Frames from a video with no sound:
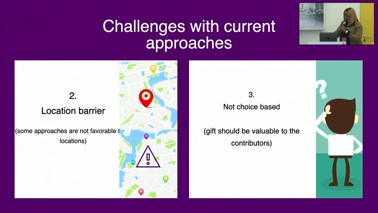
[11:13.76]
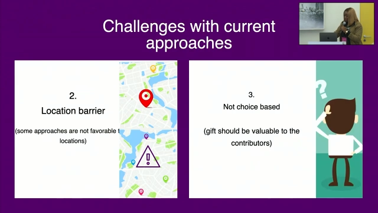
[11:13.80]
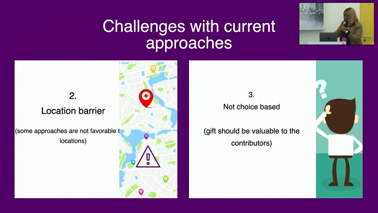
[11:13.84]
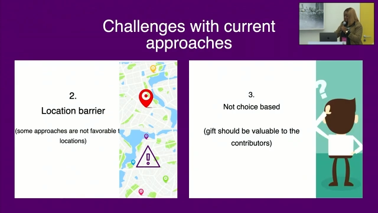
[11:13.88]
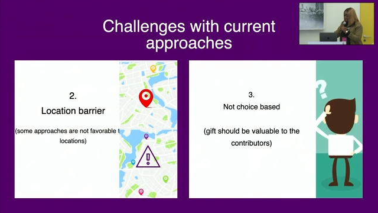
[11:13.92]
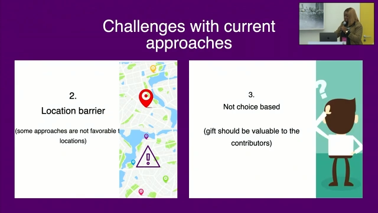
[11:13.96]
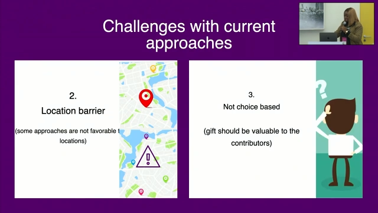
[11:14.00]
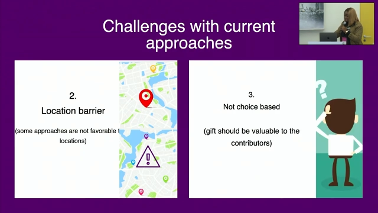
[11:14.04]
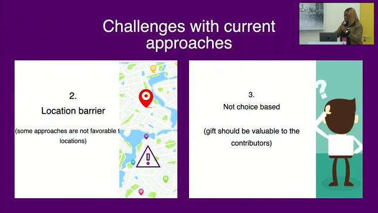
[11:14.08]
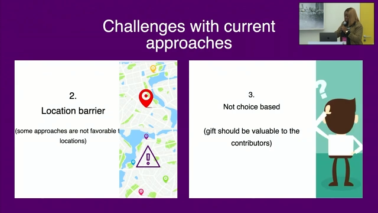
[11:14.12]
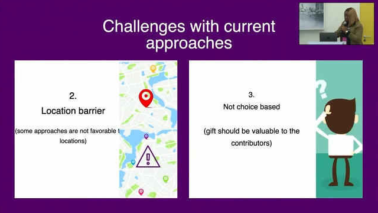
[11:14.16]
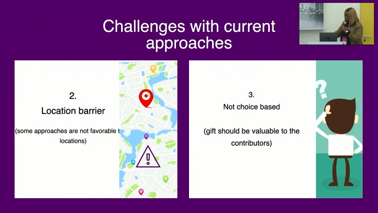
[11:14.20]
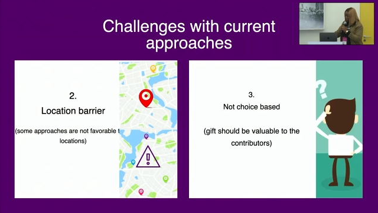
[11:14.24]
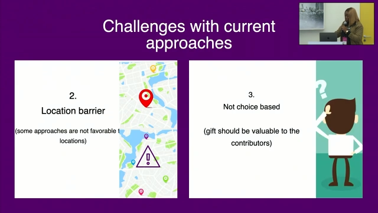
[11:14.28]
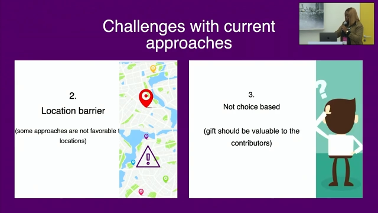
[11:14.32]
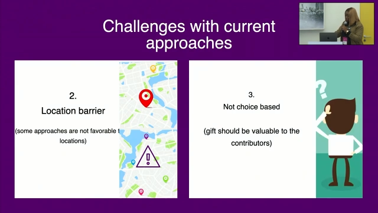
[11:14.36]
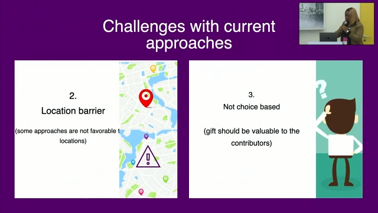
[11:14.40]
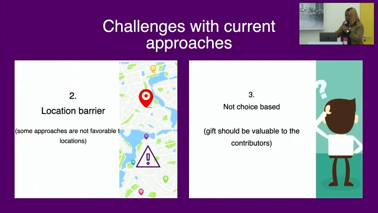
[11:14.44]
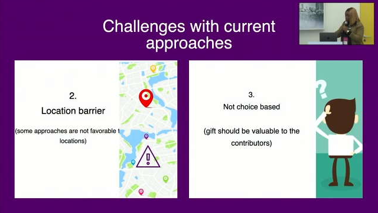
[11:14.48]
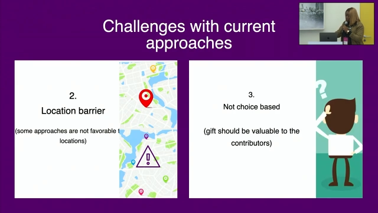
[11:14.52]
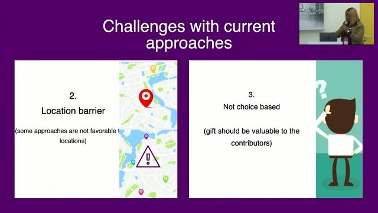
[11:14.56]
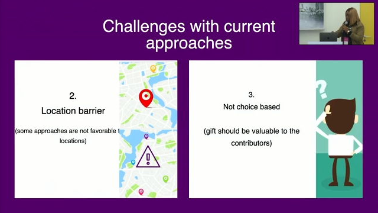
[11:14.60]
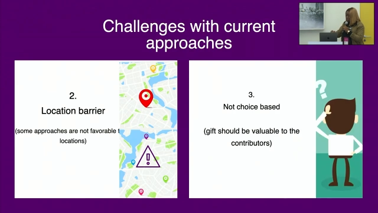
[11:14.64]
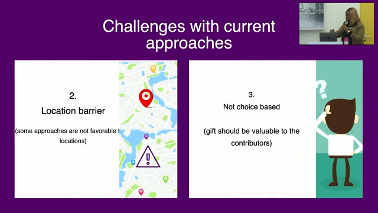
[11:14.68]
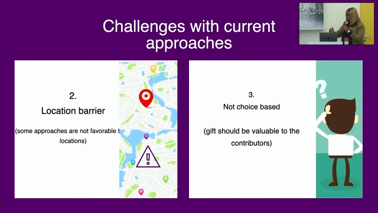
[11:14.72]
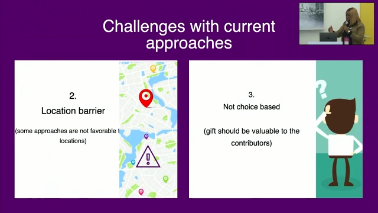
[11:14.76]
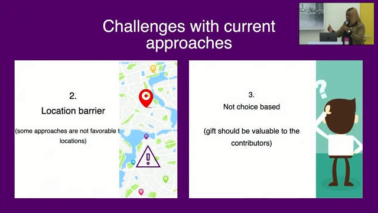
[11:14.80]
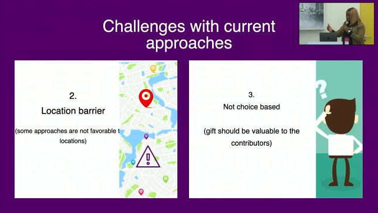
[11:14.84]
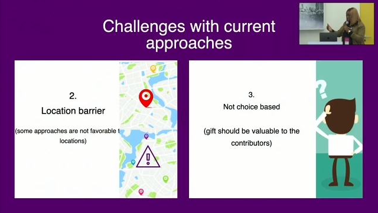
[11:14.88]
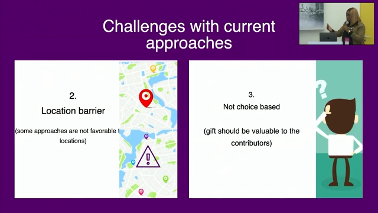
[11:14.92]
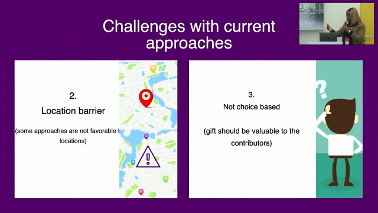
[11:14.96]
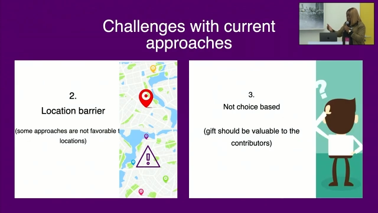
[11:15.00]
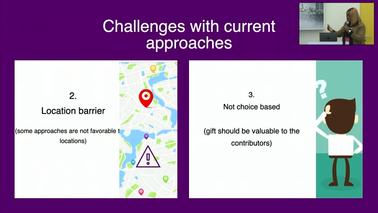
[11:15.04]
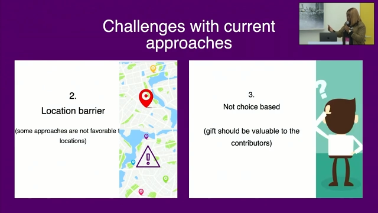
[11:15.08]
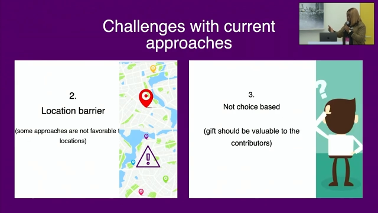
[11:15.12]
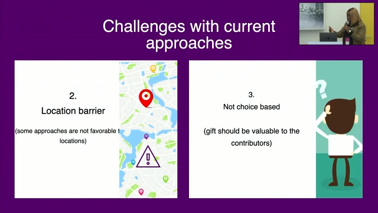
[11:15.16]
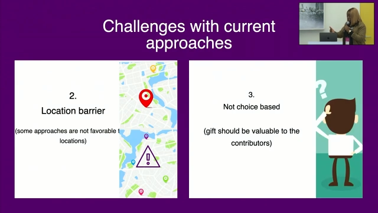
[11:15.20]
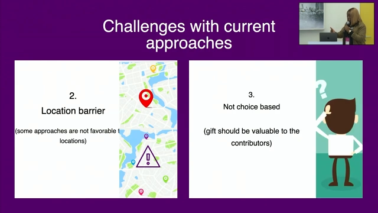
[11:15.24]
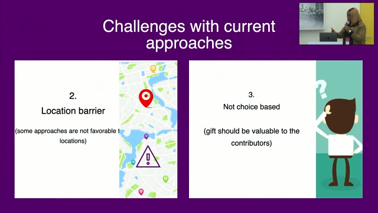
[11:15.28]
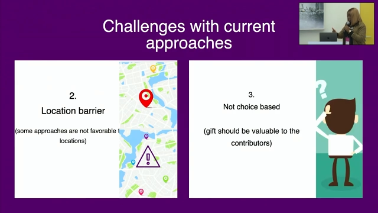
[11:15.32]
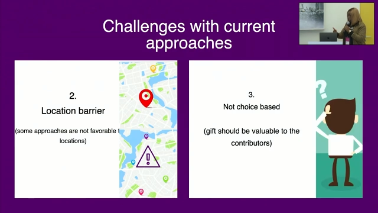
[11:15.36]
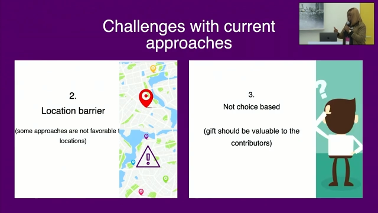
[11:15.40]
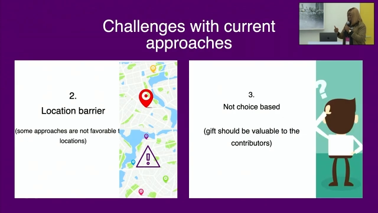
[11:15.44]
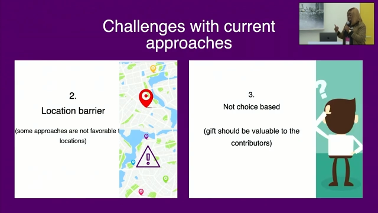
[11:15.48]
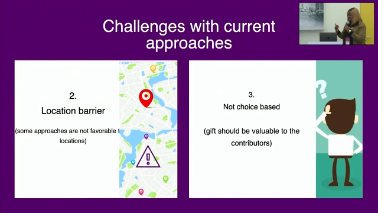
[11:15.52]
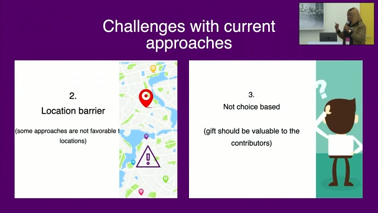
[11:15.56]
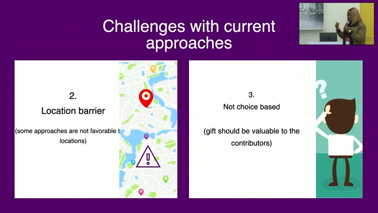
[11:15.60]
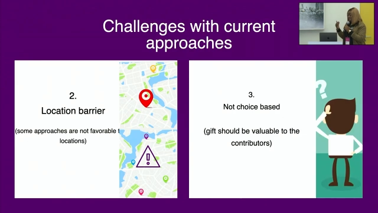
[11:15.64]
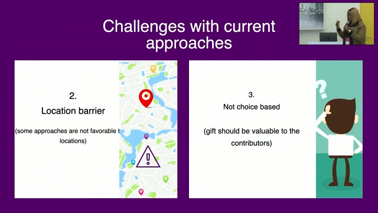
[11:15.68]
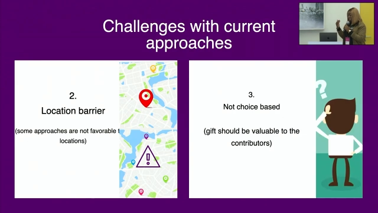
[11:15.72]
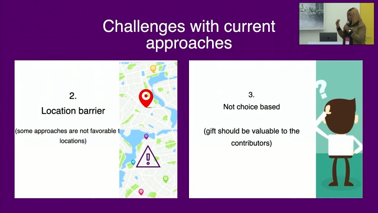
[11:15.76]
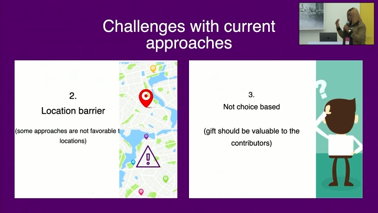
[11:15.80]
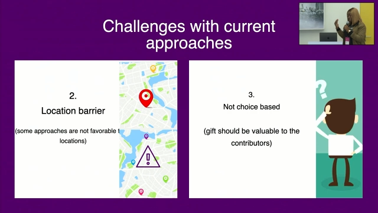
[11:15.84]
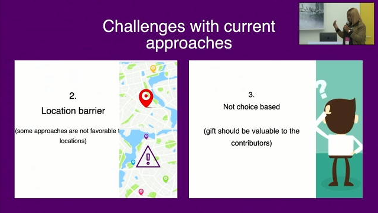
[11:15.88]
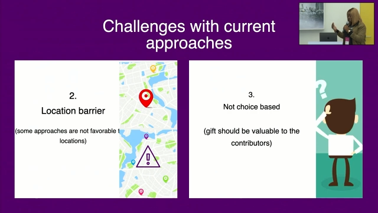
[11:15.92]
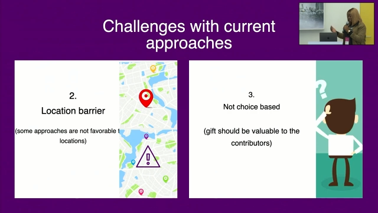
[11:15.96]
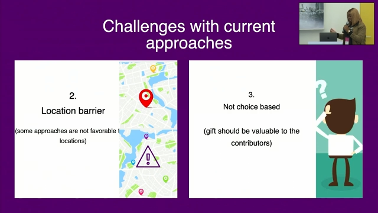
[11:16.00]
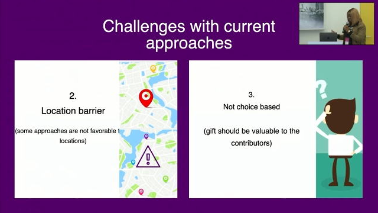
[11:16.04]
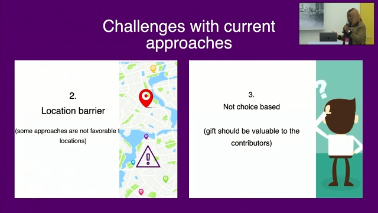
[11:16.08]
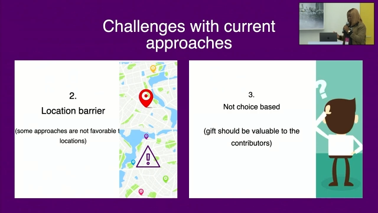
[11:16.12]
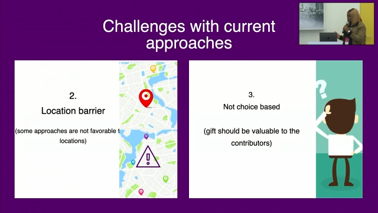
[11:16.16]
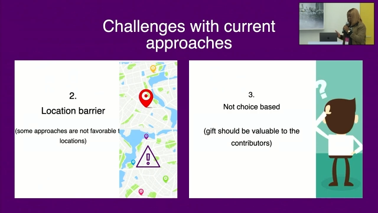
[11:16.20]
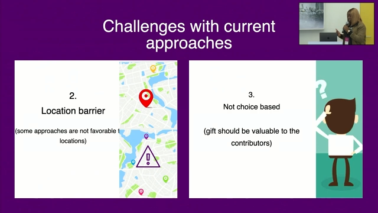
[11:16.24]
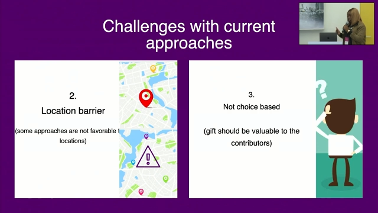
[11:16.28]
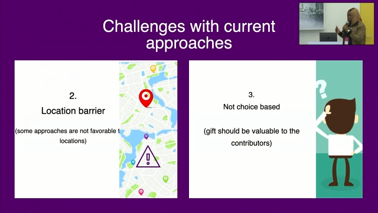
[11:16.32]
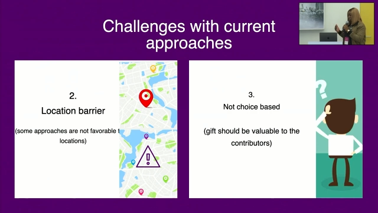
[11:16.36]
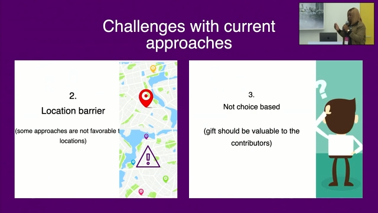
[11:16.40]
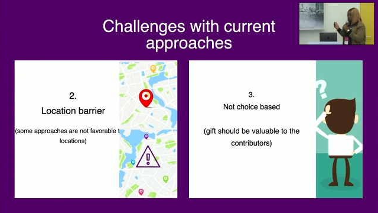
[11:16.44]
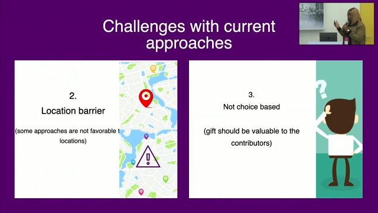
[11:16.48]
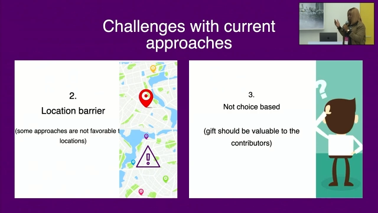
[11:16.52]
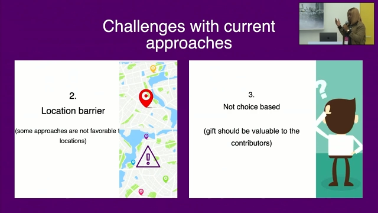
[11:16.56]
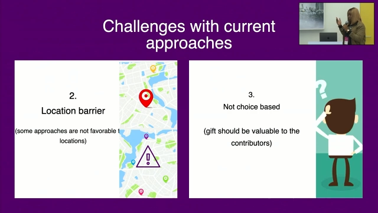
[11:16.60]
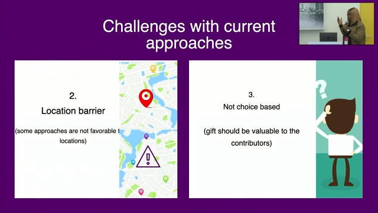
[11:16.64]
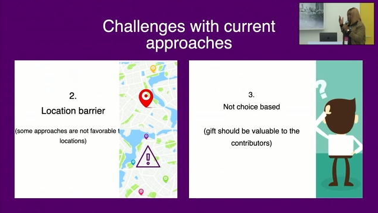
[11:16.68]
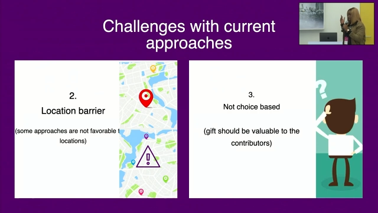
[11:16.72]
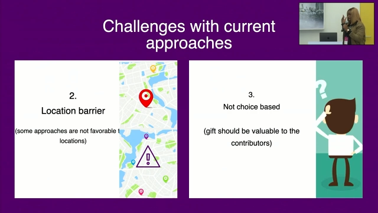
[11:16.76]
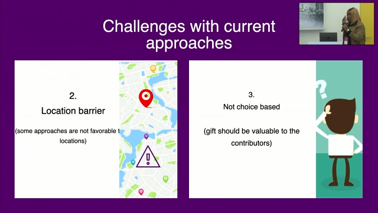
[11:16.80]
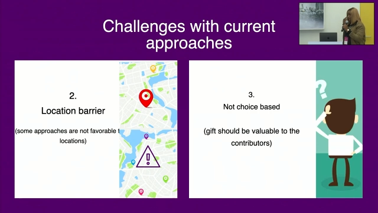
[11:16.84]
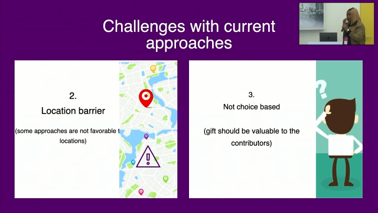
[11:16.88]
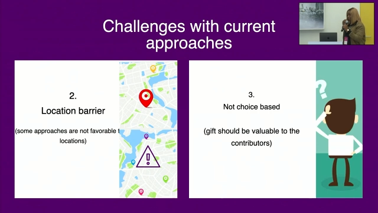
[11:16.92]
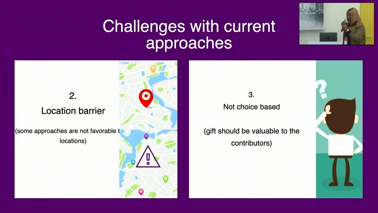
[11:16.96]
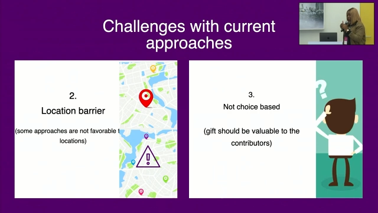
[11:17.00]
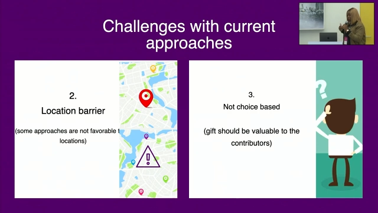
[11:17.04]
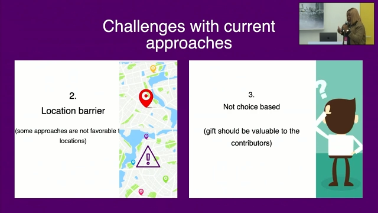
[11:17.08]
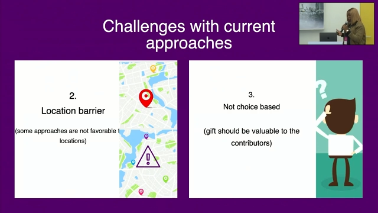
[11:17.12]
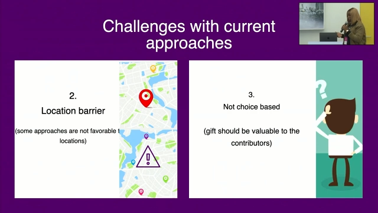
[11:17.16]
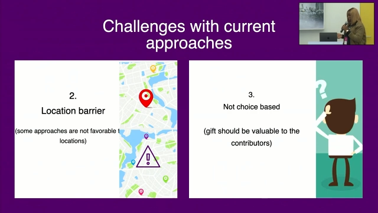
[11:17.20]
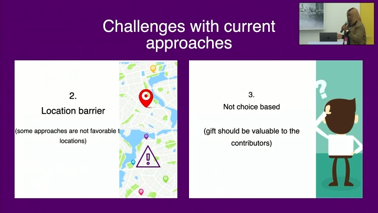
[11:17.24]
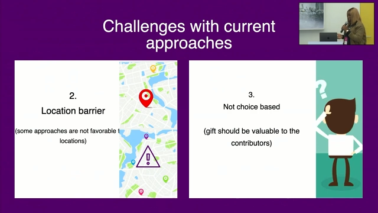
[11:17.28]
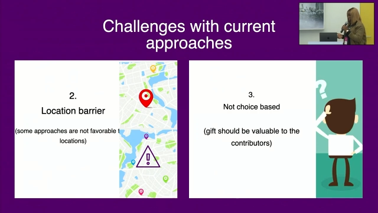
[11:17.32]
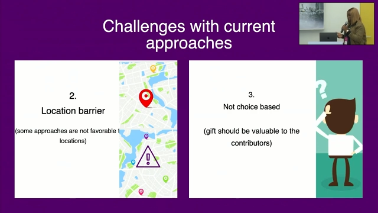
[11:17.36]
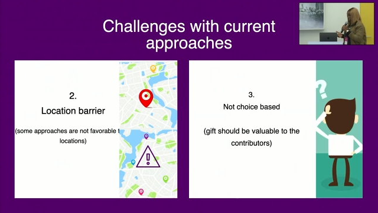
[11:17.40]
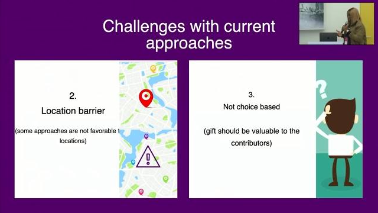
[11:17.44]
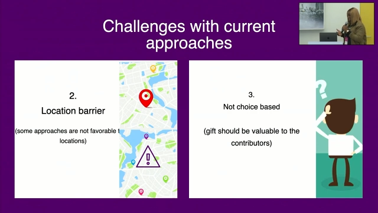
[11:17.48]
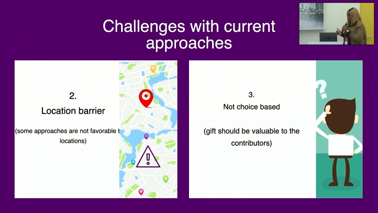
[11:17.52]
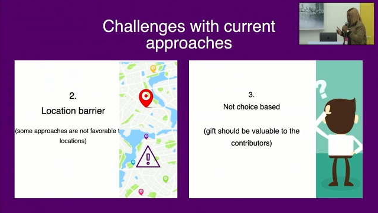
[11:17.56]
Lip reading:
(no speaker visible)